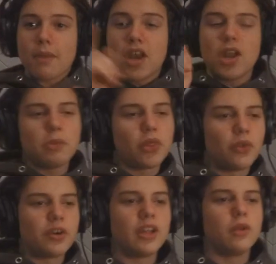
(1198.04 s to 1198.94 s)
Number
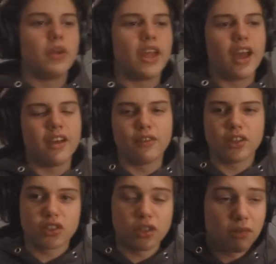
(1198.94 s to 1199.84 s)
3, we have
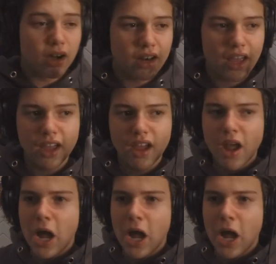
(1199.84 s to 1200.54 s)
Monae,